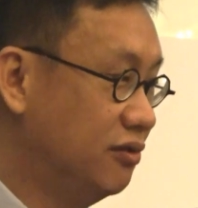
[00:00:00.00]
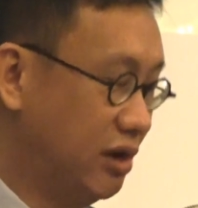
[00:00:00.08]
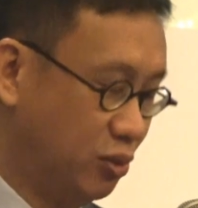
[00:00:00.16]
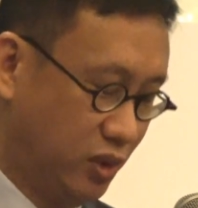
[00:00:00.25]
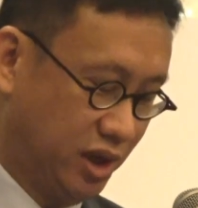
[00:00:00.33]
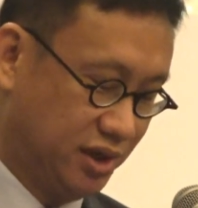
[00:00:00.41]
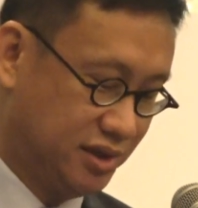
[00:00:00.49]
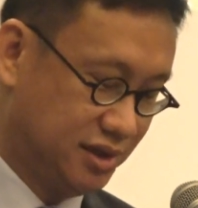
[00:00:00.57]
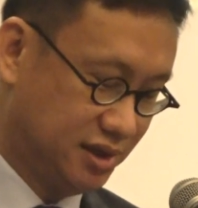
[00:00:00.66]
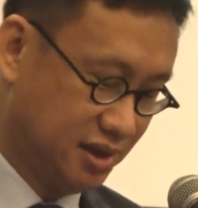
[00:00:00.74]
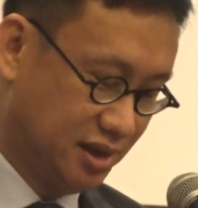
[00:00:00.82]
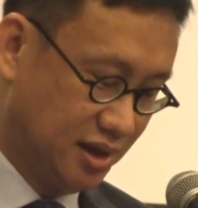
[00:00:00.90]
of our
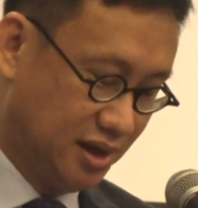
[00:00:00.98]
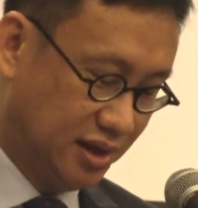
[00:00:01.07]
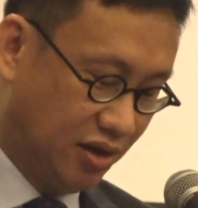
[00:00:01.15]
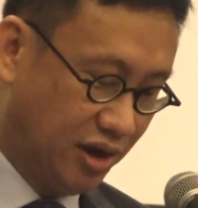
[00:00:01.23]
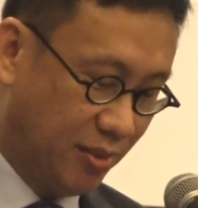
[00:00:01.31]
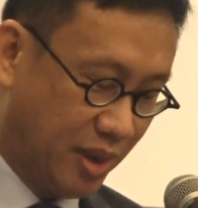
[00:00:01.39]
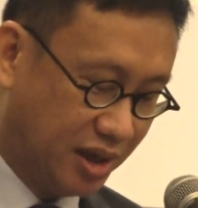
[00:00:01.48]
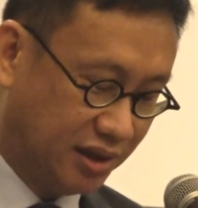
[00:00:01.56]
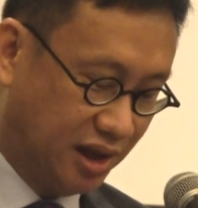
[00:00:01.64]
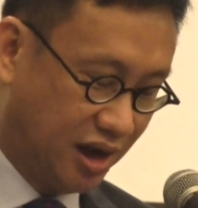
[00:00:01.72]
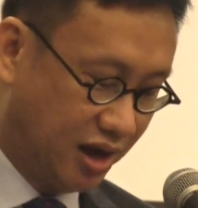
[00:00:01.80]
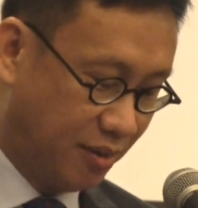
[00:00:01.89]
words. Now that
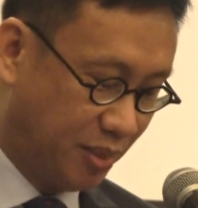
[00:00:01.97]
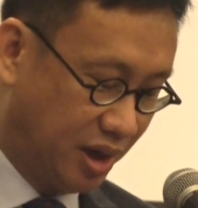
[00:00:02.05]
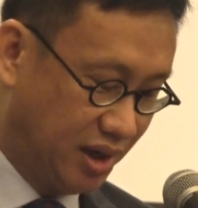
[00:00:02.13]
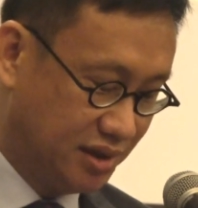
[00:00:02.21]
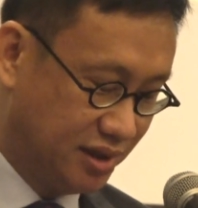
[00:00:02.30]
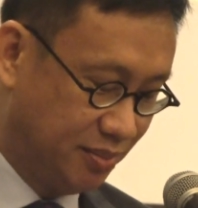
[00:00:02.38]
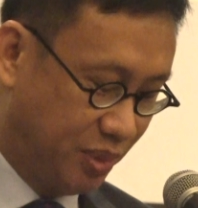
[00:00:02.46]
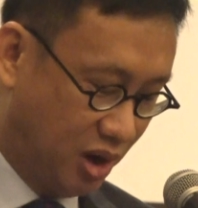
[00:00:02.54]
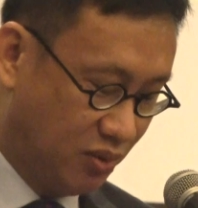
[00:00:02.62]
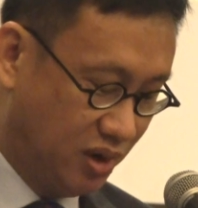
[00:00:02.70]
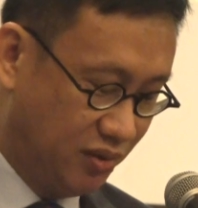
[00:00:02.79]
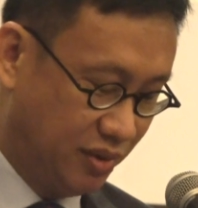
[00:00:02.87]
Pakatan Harapan is in
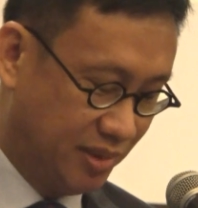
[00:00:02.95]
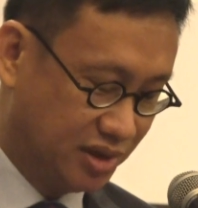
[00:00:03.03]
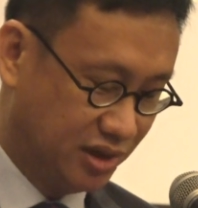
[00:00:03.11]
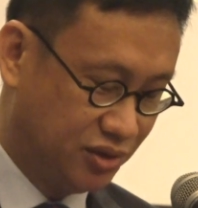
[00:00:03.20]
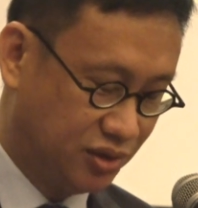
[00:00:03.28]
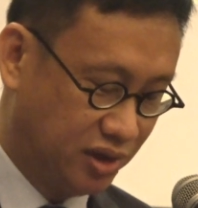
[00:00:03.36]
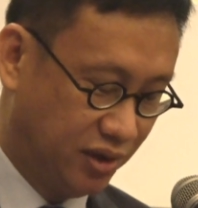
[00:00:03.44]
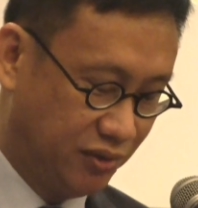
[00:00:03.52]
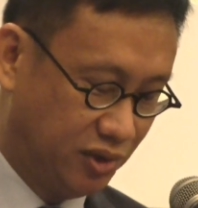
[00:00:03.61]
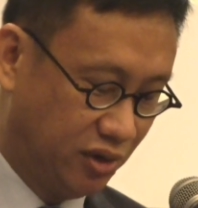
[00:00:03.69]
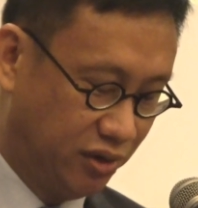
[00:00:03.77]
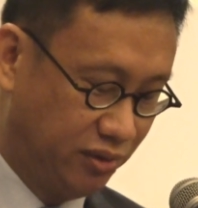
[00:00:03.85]
power, we must ensure
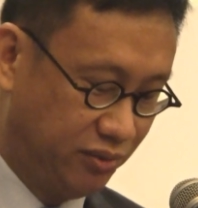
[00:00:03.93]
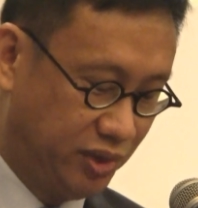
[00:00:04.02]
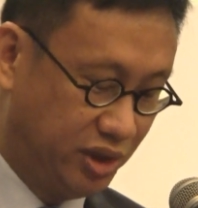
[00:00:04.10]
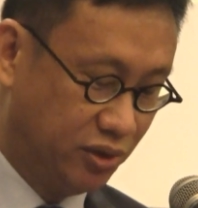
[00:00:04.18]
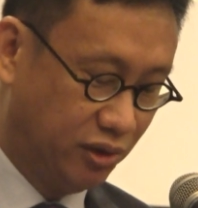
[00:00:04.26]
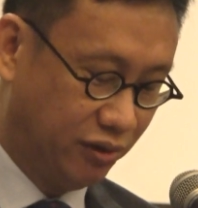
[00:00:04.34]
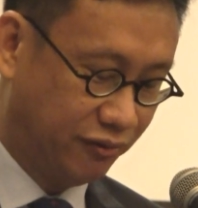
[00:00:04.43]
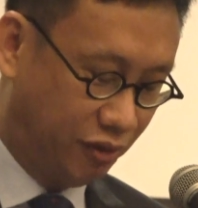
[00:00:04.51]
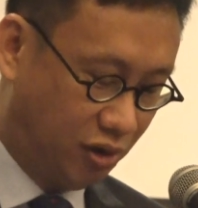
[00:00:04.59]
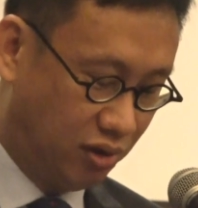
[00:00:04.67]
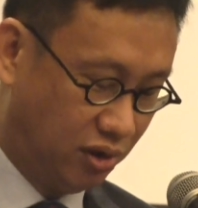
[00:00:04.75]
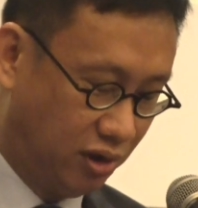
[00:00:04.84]
that we do not
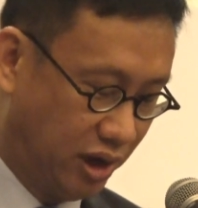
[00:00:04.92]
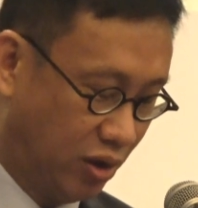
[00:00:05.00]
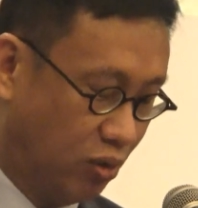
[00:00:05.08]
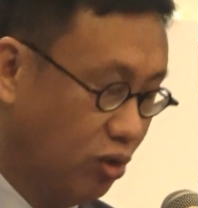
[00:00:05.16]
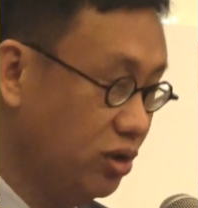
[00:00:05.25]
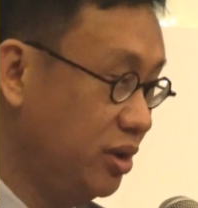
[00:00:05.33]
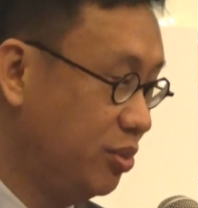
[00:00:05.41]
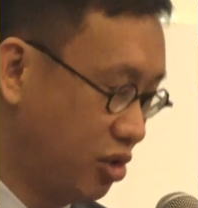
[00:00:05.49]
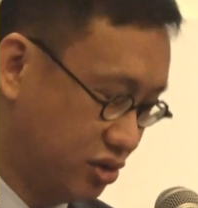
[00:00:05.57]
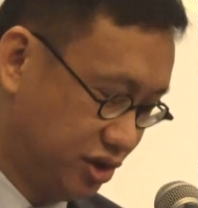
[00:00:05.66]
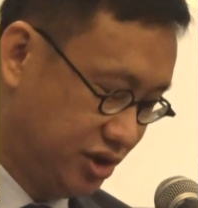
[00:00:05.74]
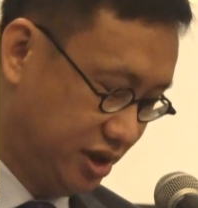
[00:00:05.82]
fall on our own
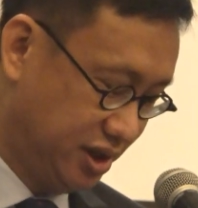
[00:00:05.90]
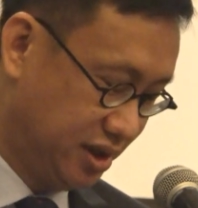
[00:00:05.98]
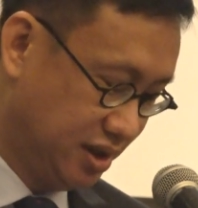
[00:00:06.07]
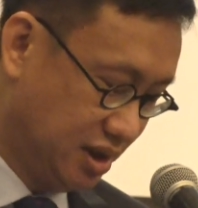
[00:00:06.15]
hypocrisy.